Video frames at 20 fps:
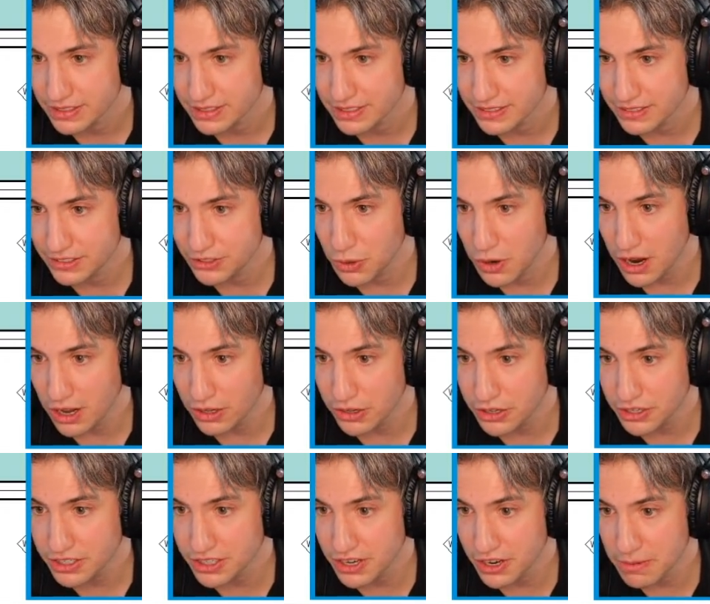So
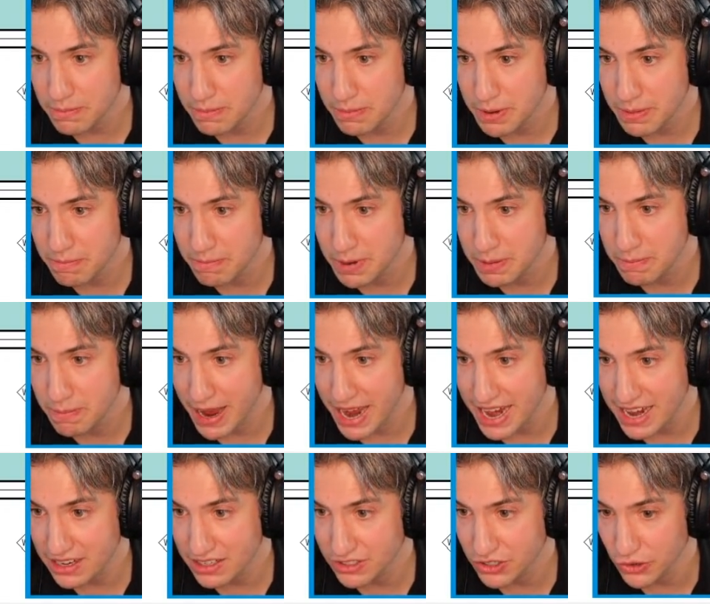color is going to be
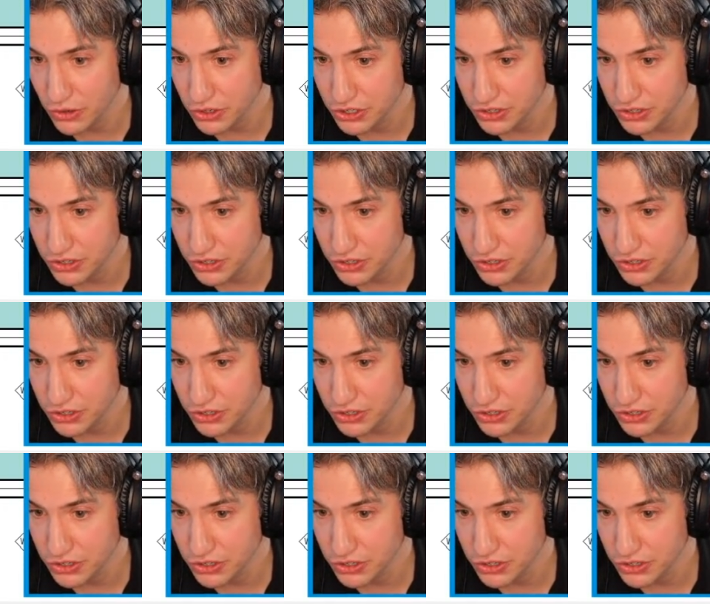based on